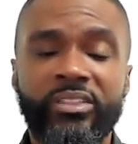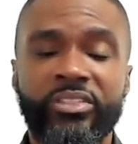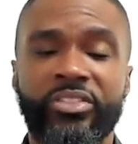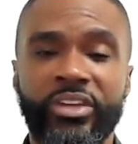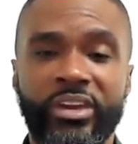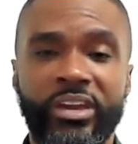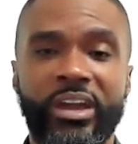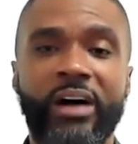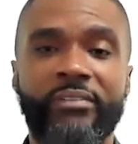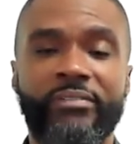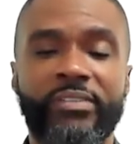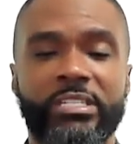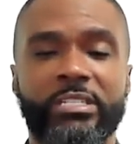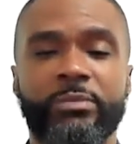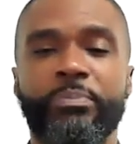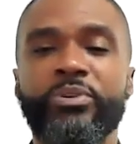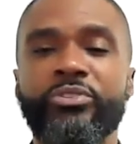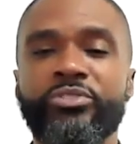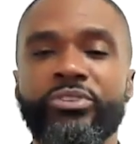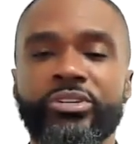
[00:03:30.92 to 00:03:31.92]
They have
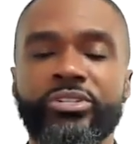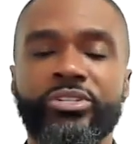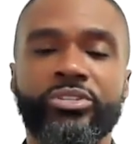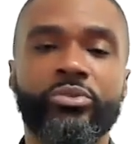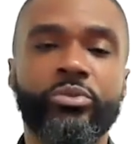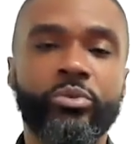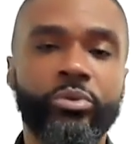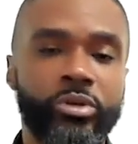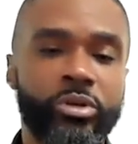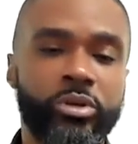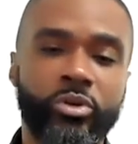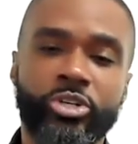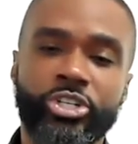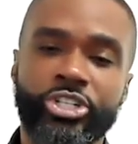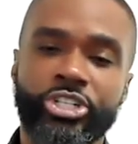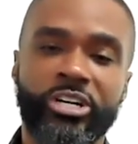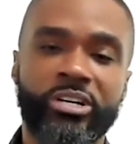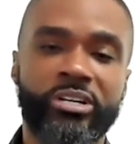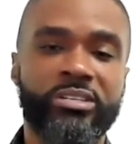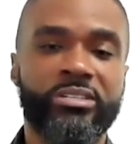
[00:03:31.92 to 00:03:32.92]
experienced school
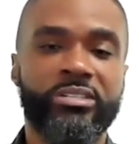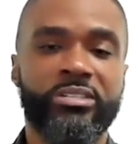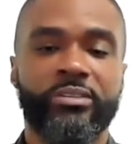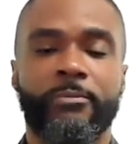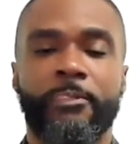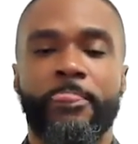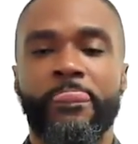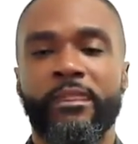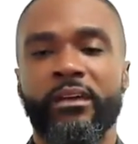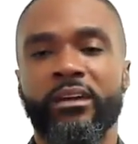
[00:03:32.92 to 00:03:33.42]
closures,